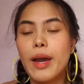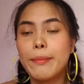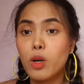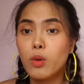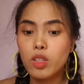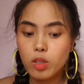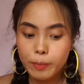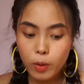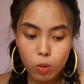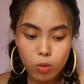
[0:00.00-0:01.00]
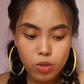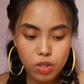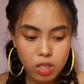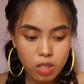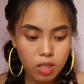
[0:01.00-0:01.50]
I'm going to post
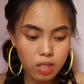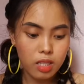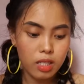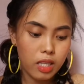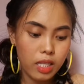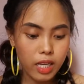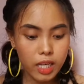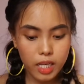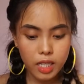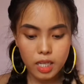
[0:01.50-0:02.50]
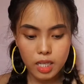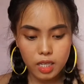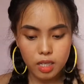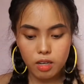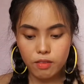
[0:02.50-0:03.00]
the link
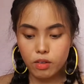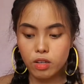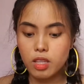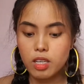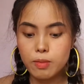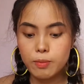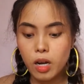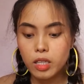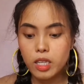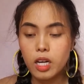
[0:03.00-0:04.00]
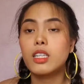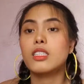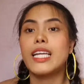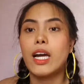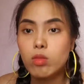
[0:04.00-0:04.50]
for this product
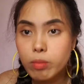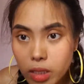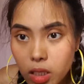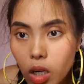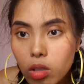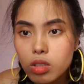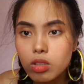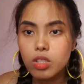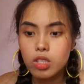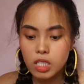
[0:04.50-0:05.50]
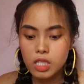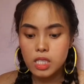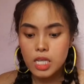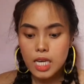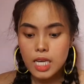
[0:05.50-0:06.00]
down below so you can
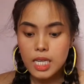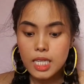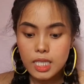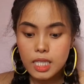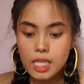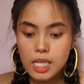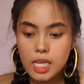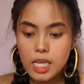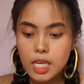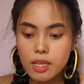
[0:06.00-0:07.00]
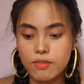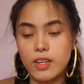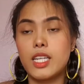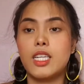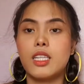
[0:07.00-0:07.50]
easily
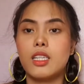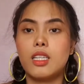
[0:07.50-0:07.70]
find it.